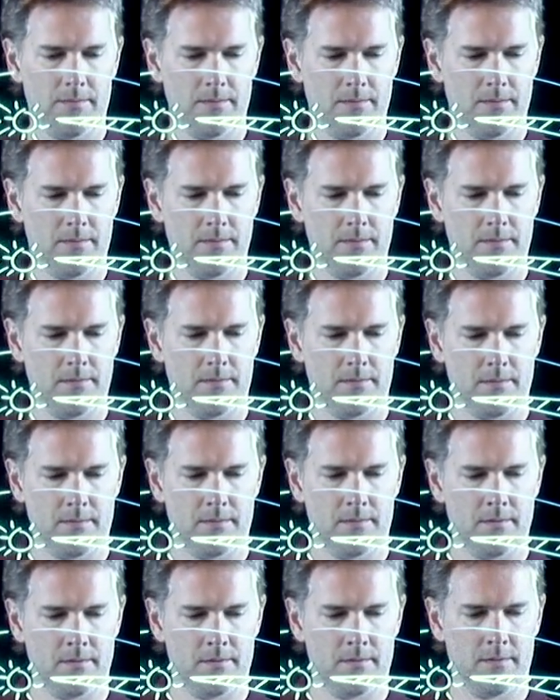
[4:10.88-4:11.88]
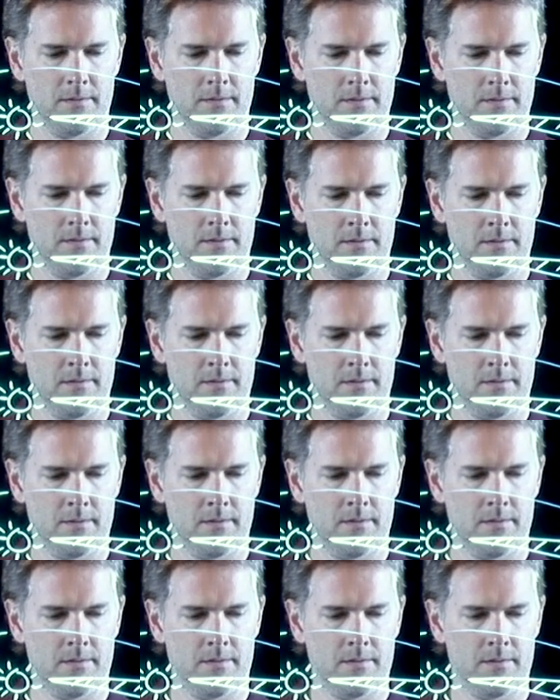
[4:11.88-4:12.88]

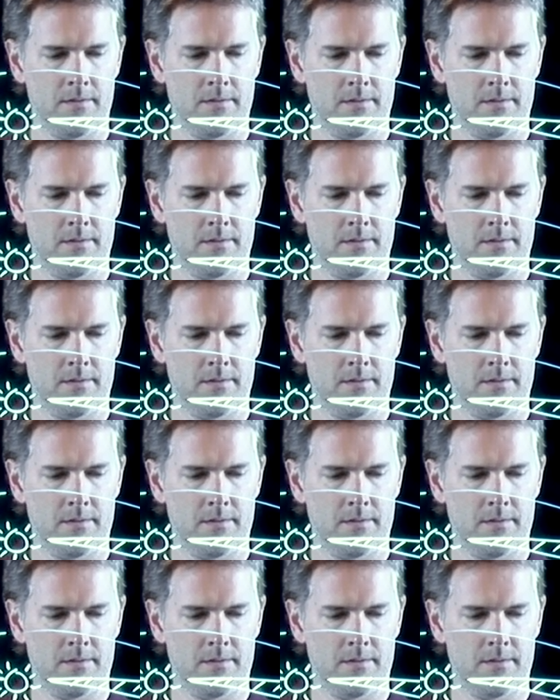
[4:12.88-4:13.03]
[no speech]